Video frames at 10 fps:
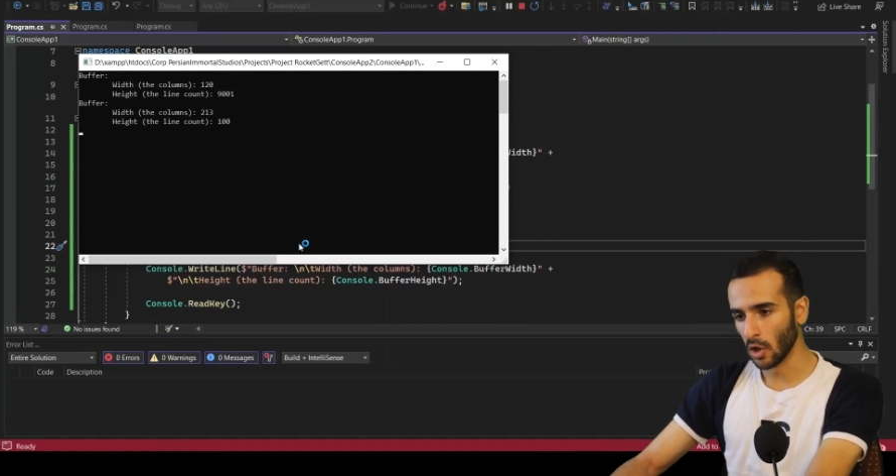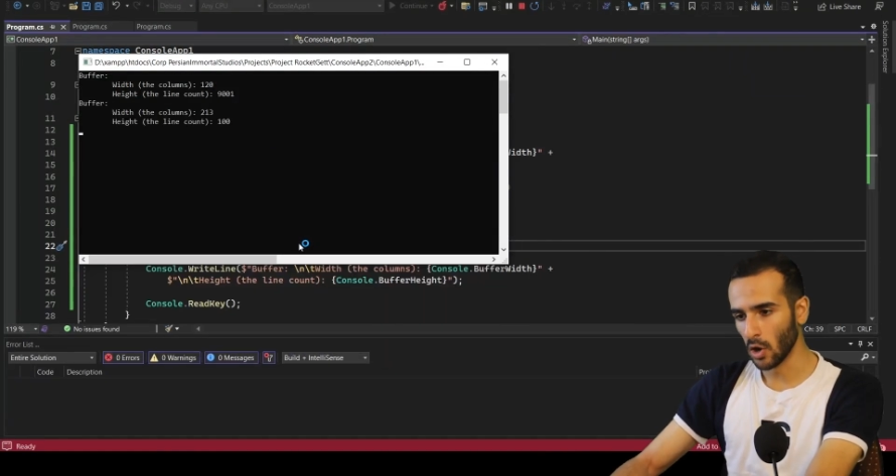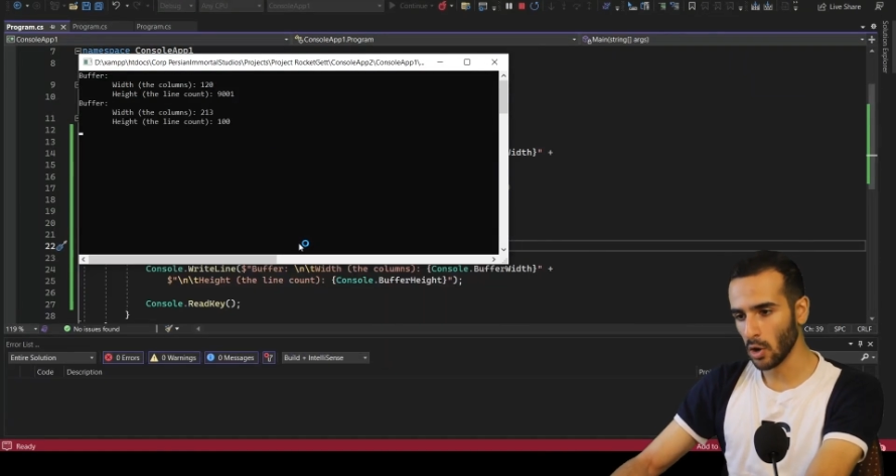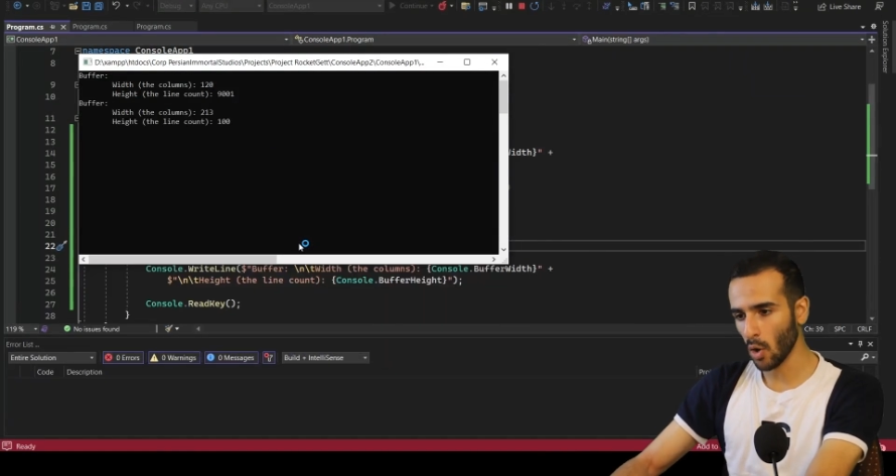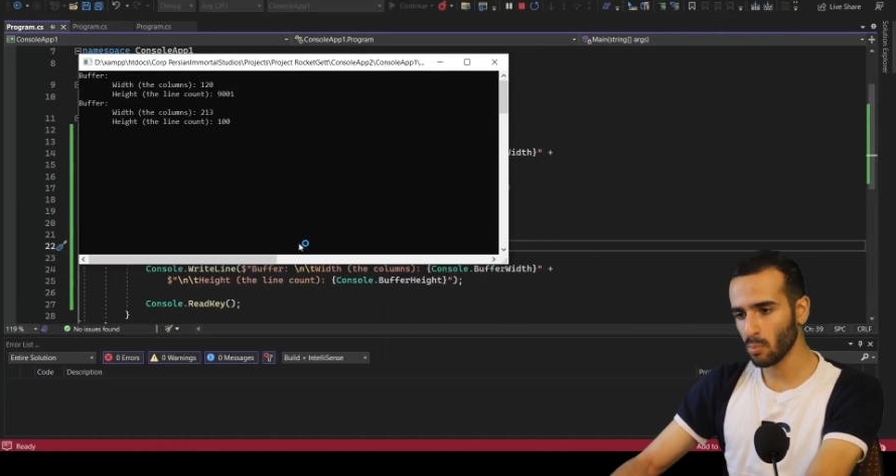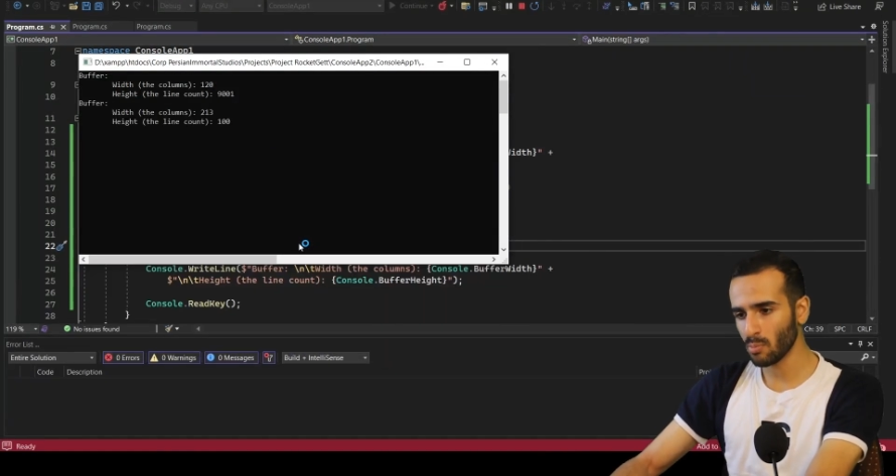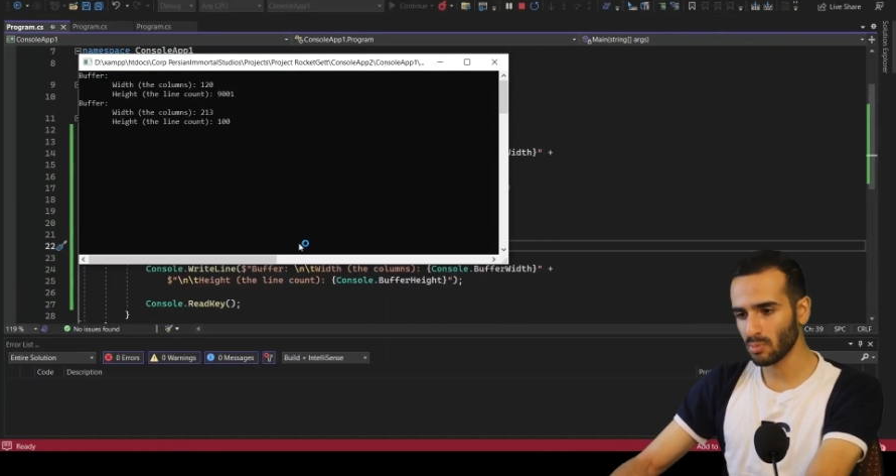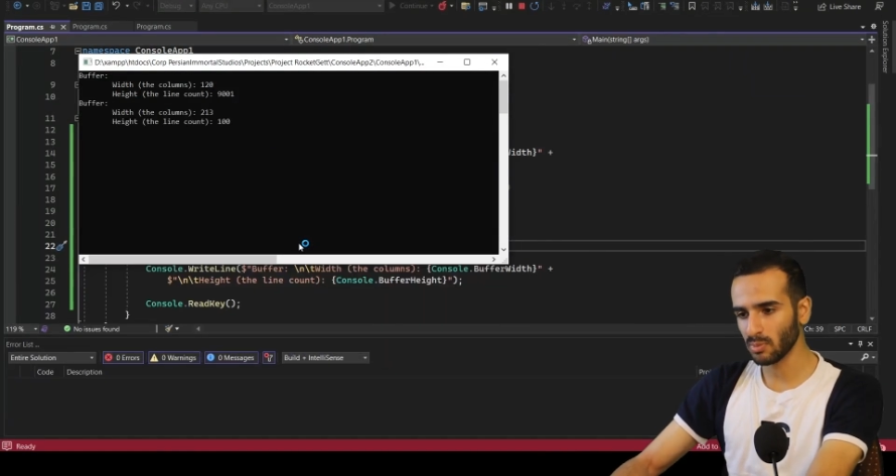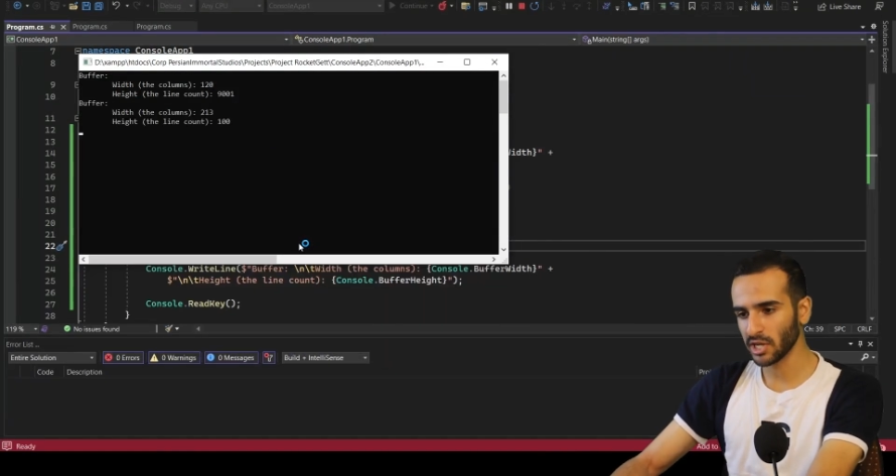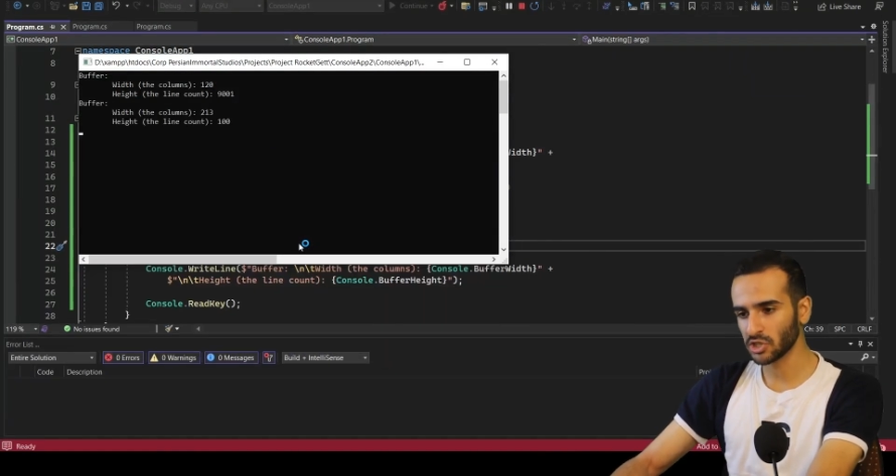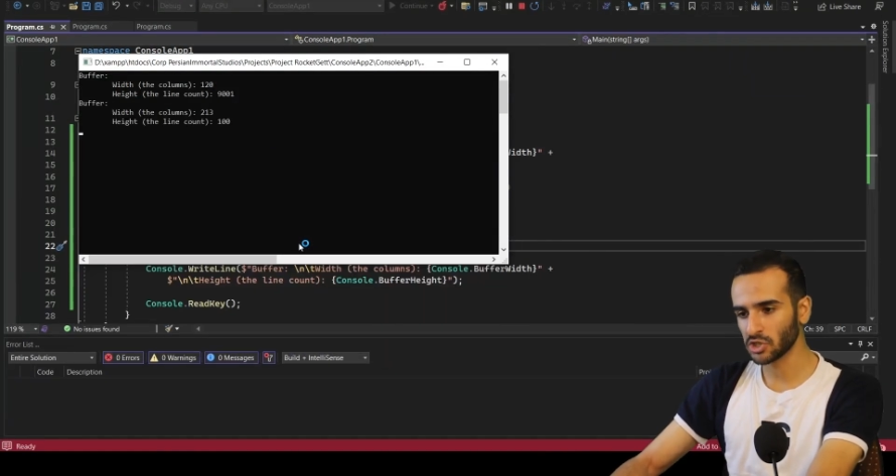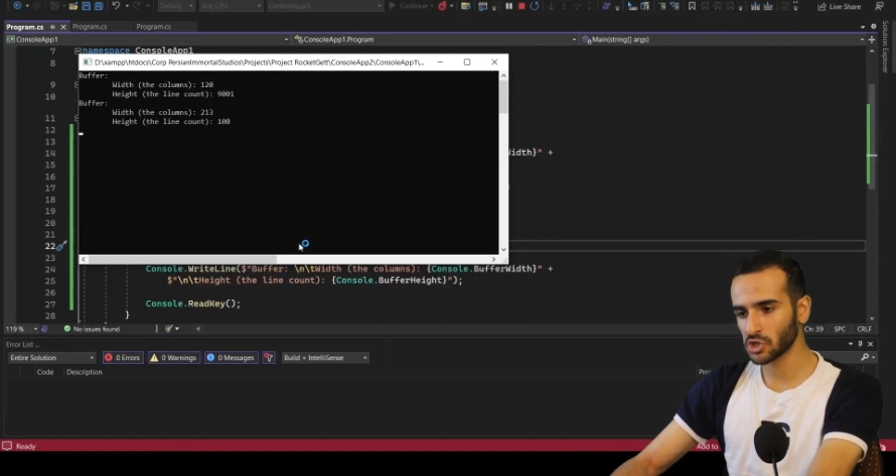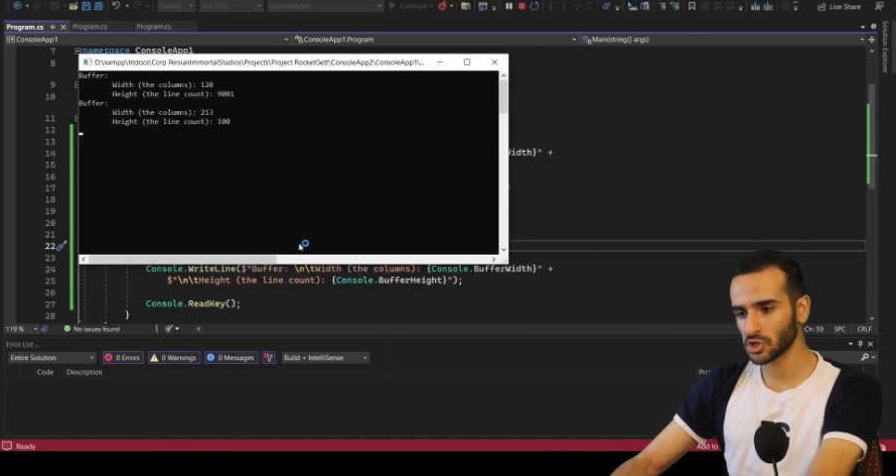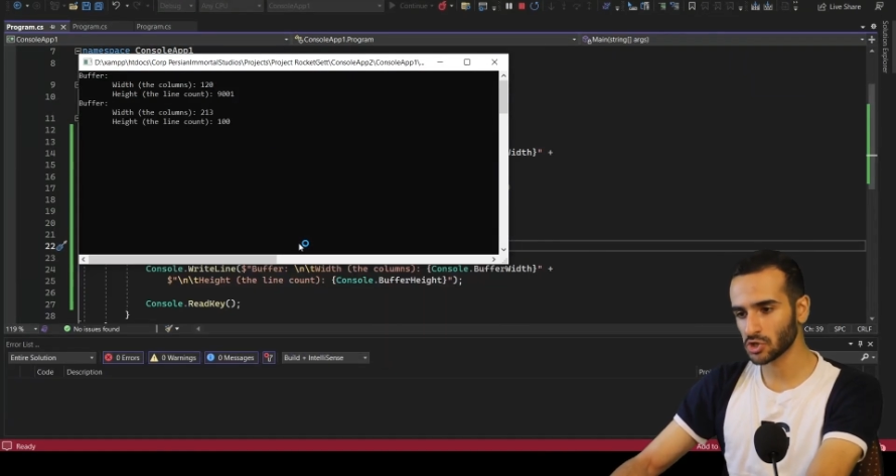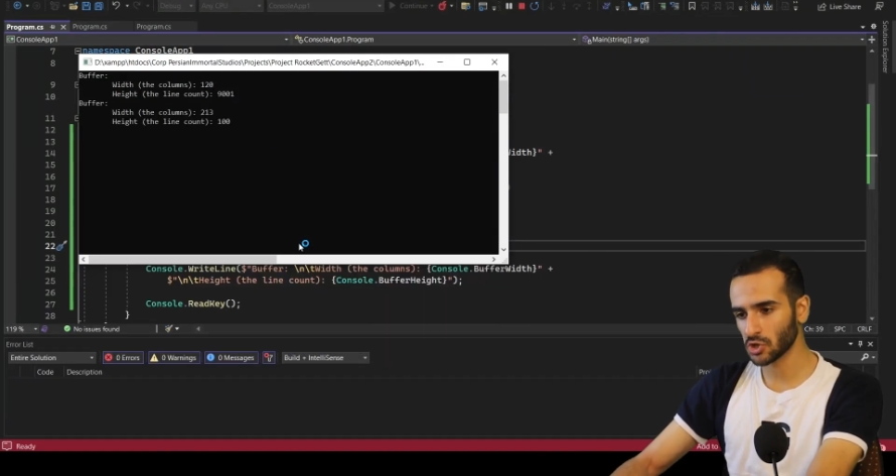Nope, it
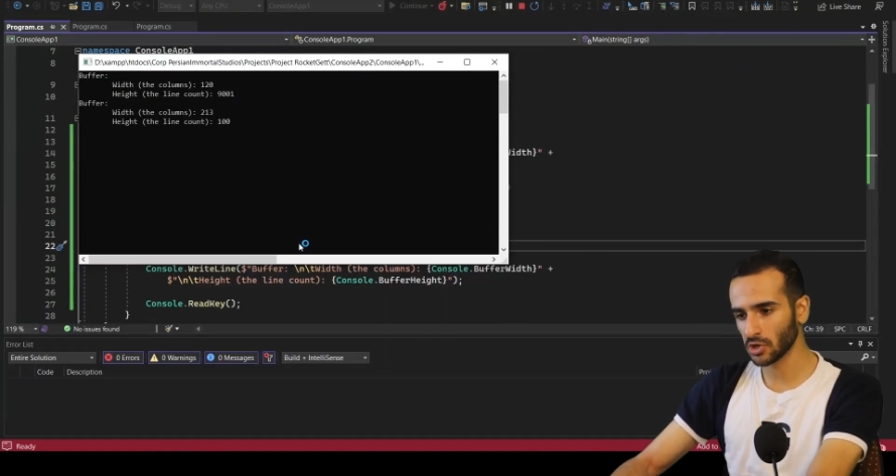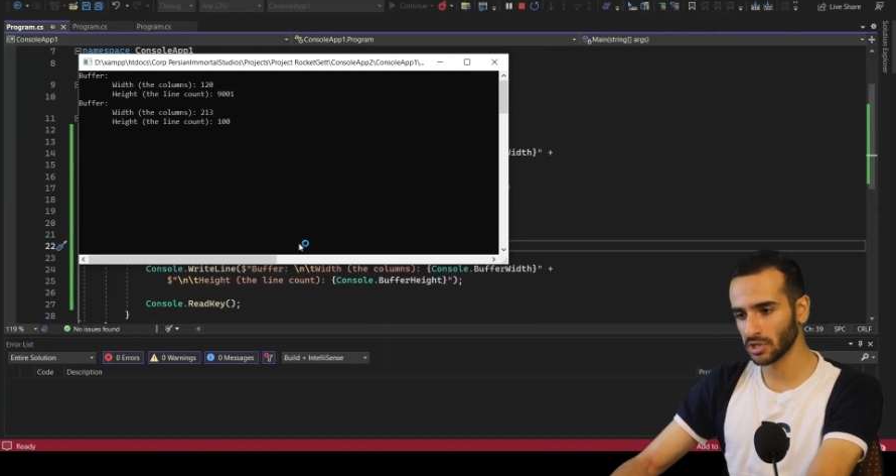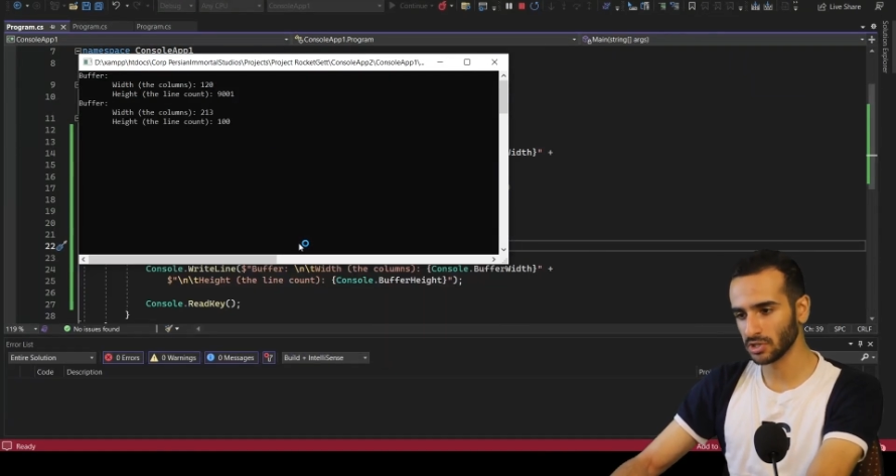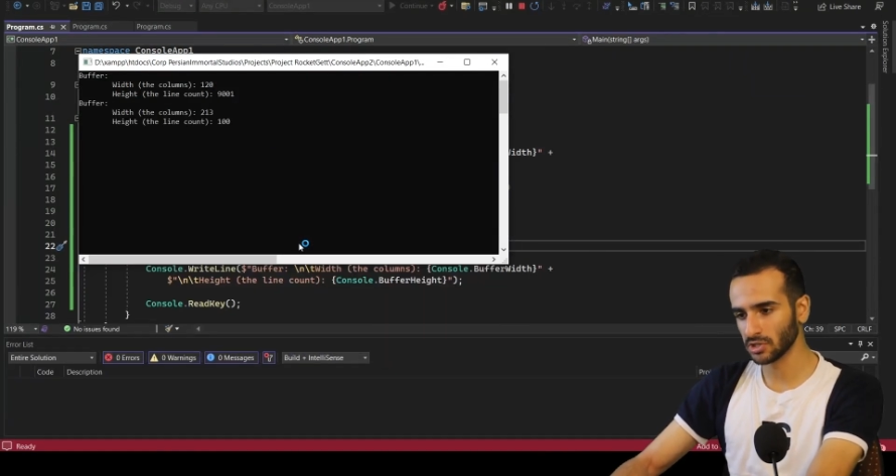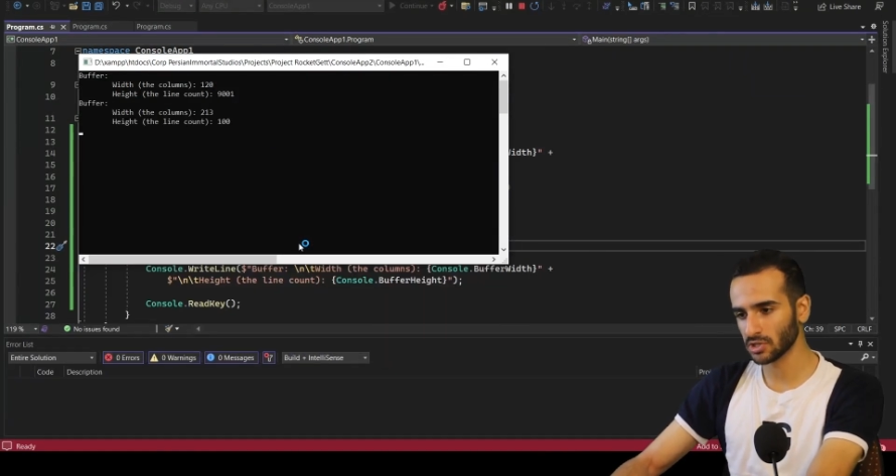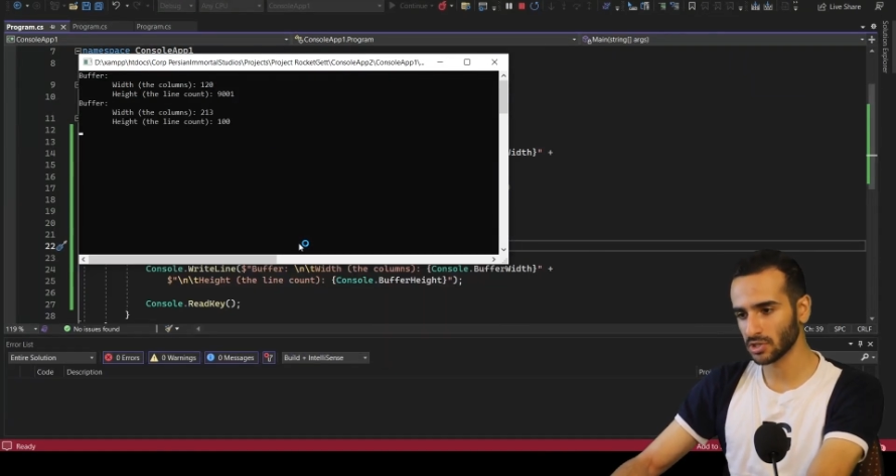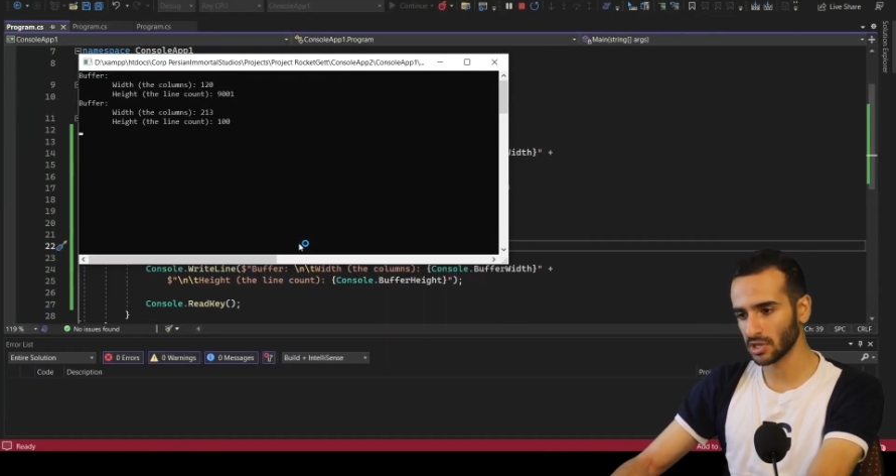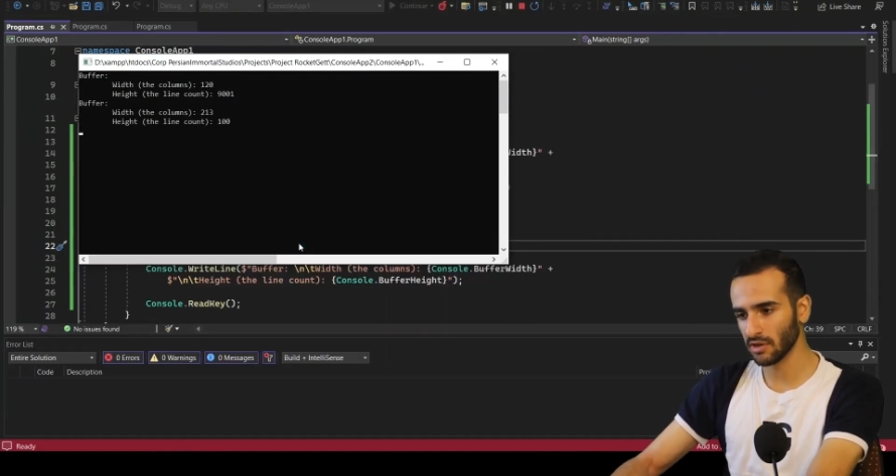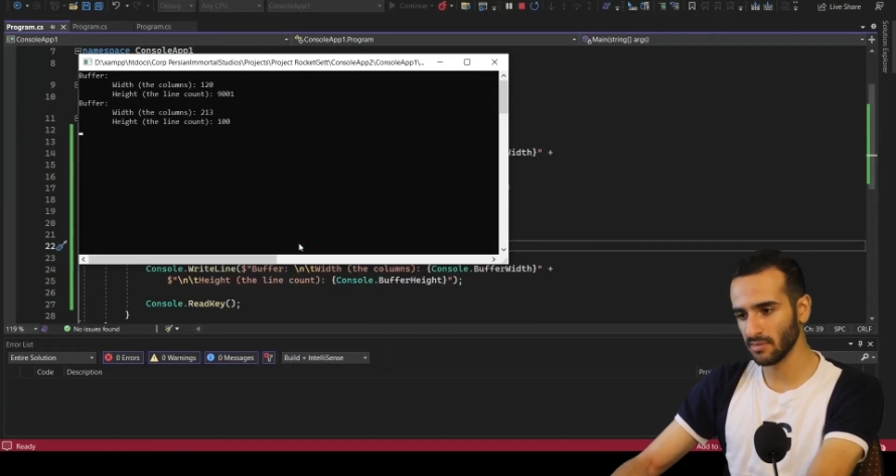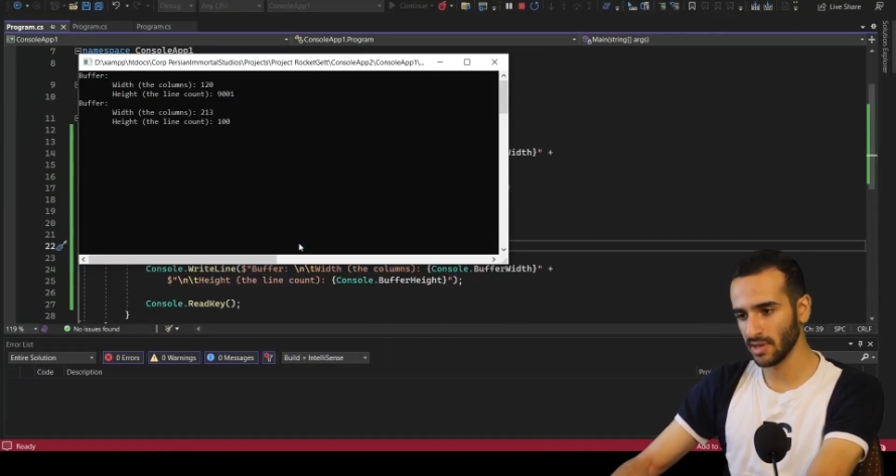shouldn't give me